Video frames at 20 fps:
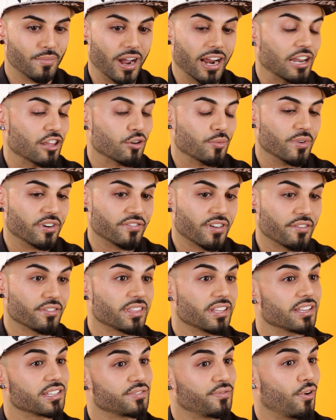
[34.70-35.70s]
a little bit of
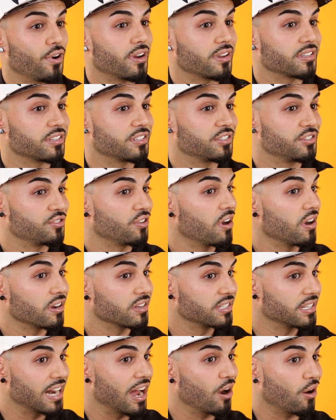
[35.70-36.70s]
everything as far as
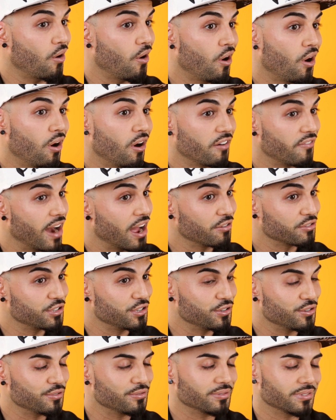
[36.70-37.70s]
drugs and alcohol
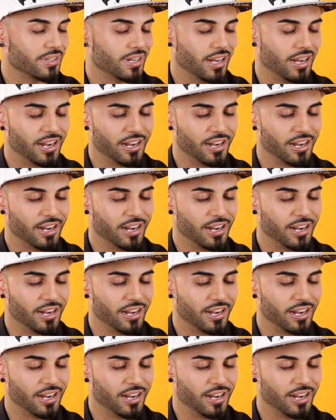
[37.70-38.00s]
around you.